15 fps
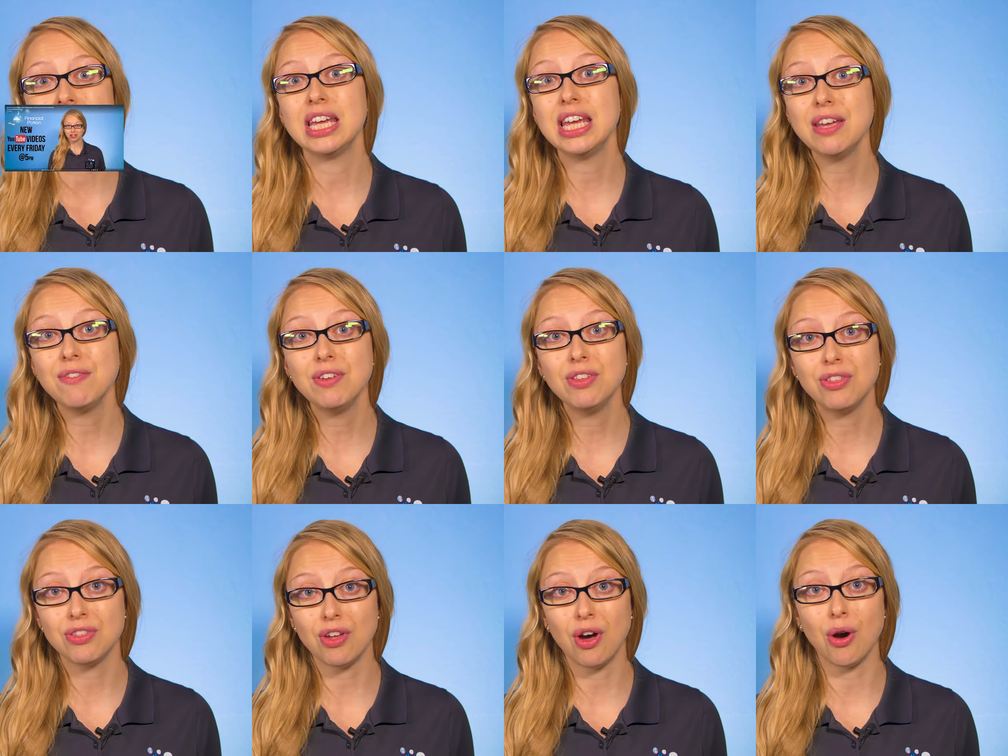
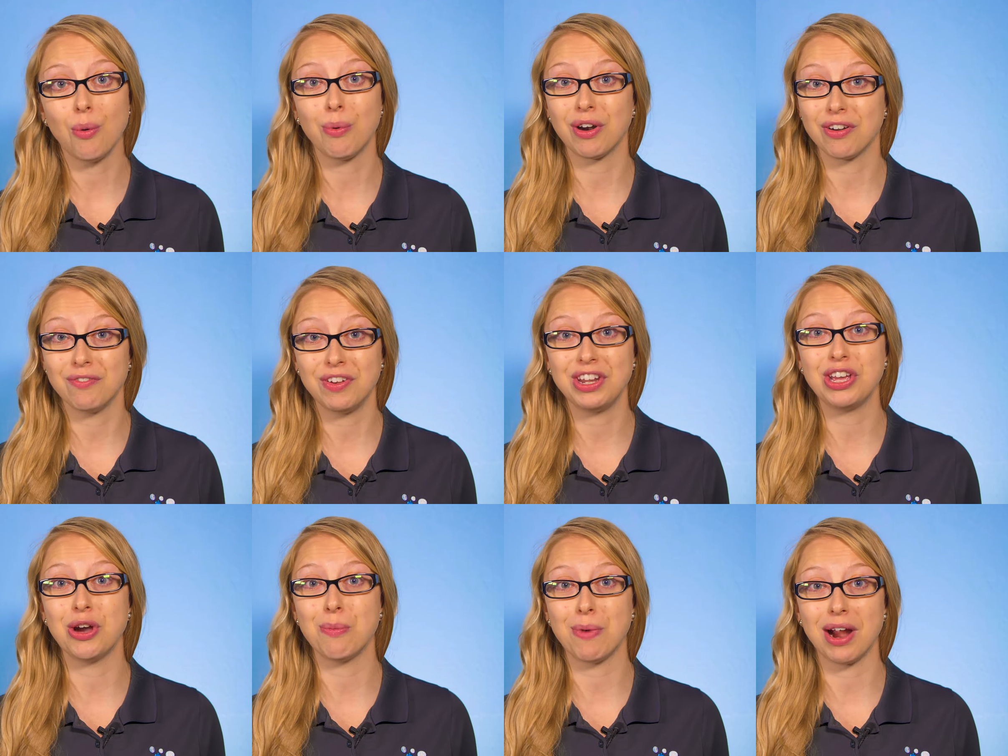Even though we're a
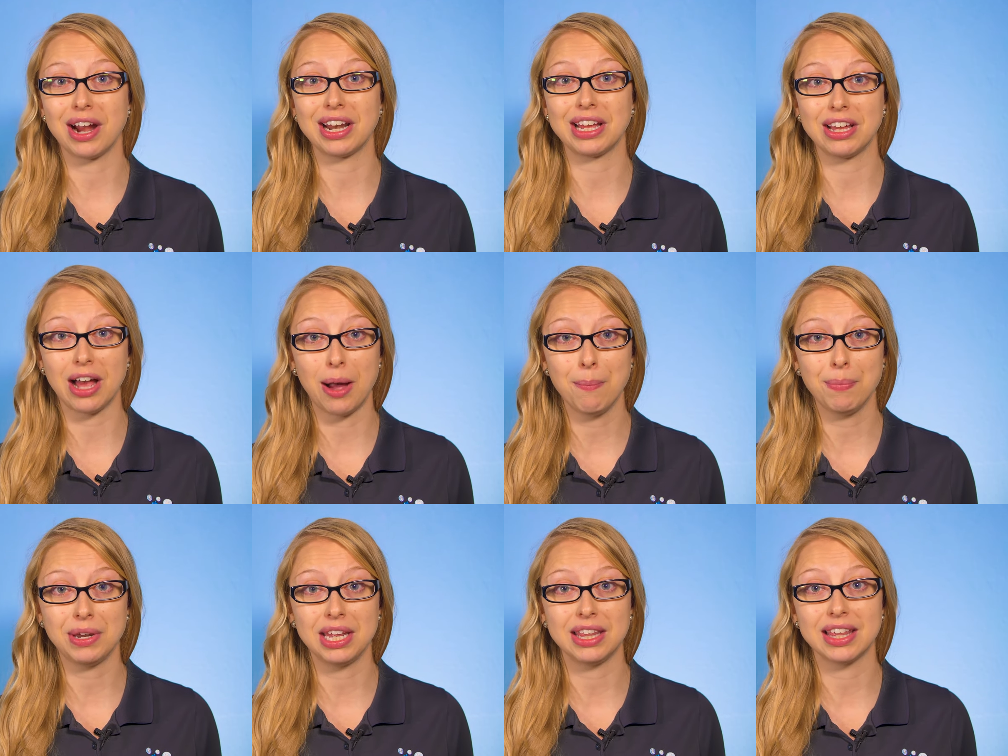video marketing
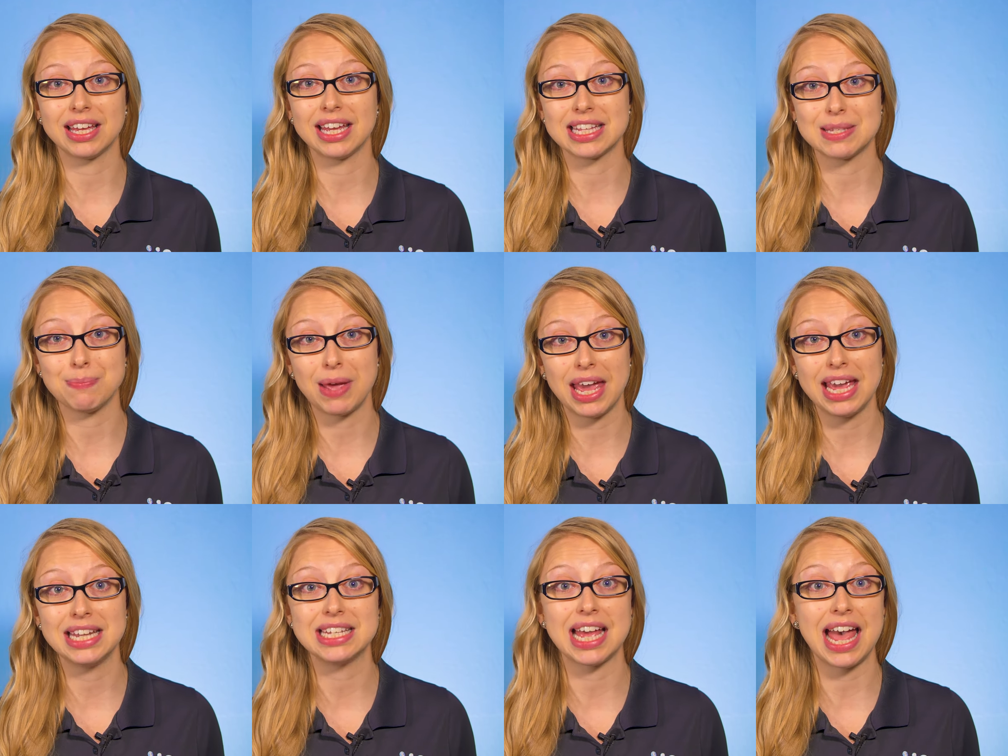company that gets
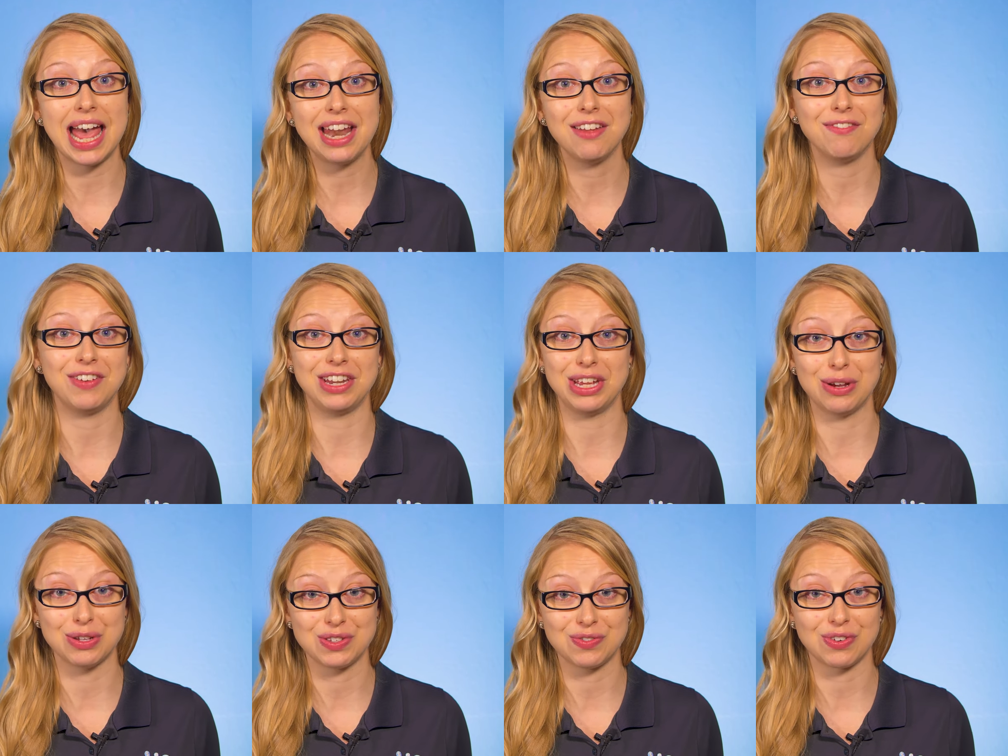paid to edit
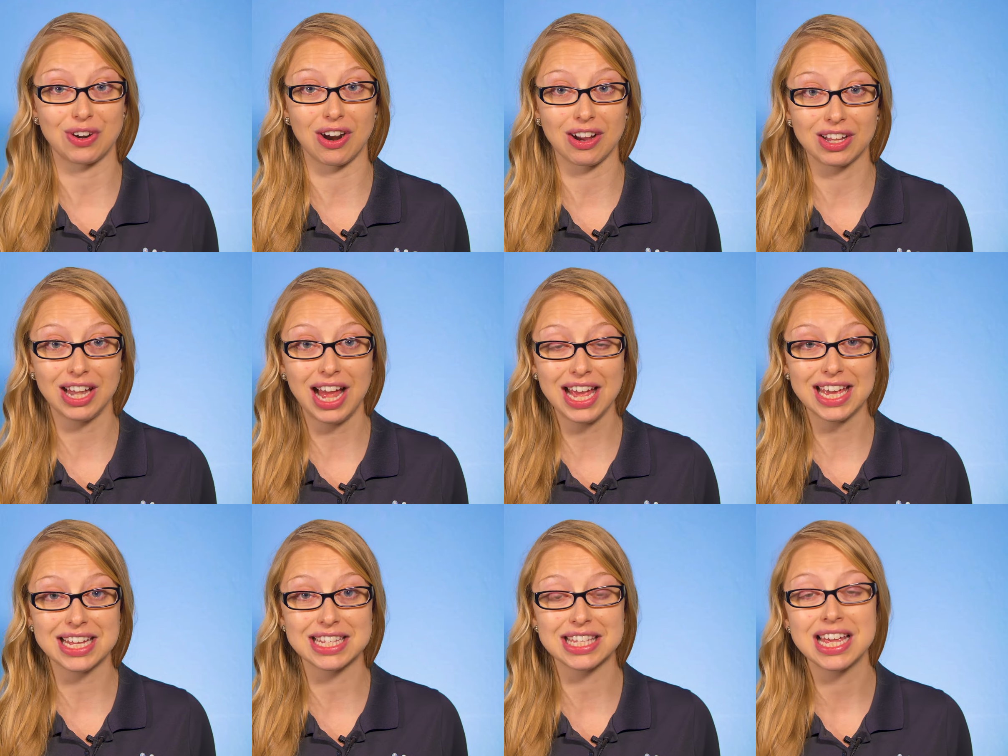videos for our
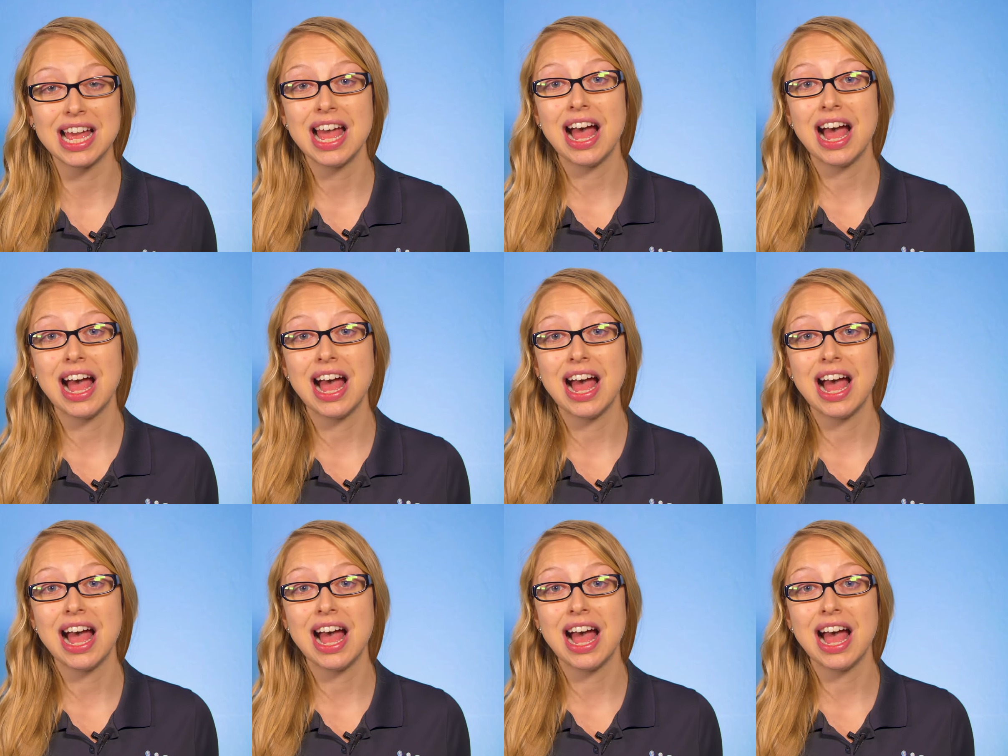clients,